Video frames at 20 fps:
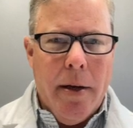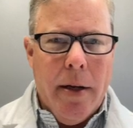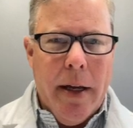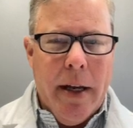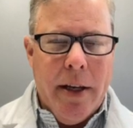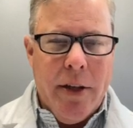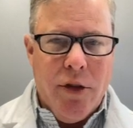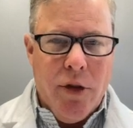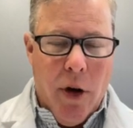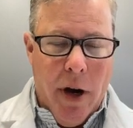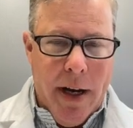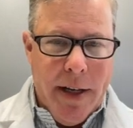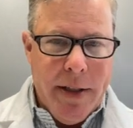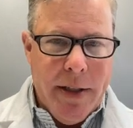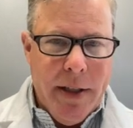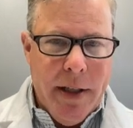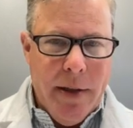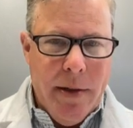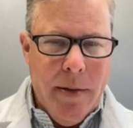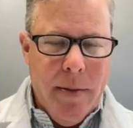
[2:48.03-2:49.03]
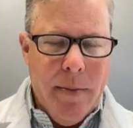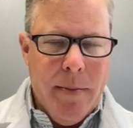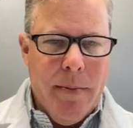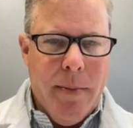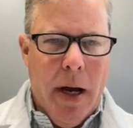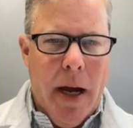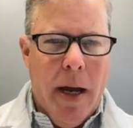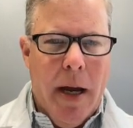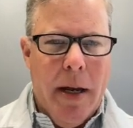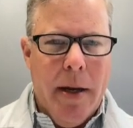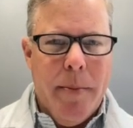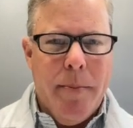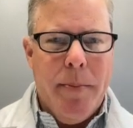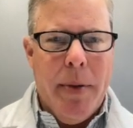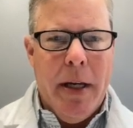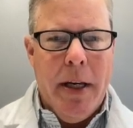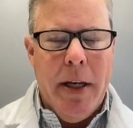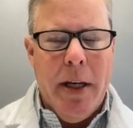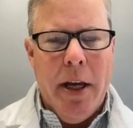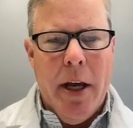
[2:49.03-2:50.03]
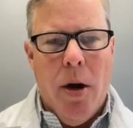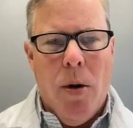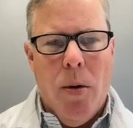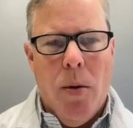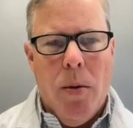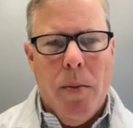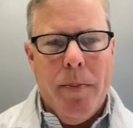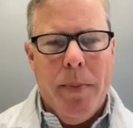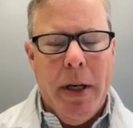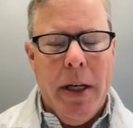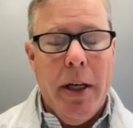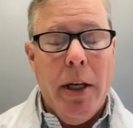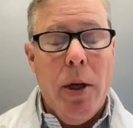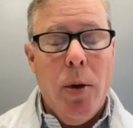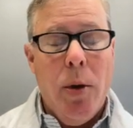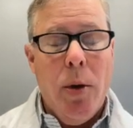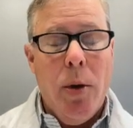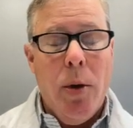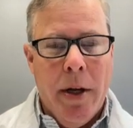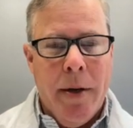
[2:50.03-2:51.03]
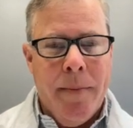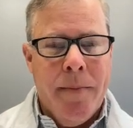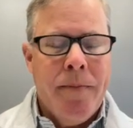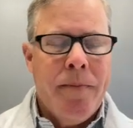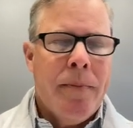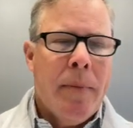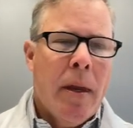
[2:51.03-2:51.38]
exhausted by PD1,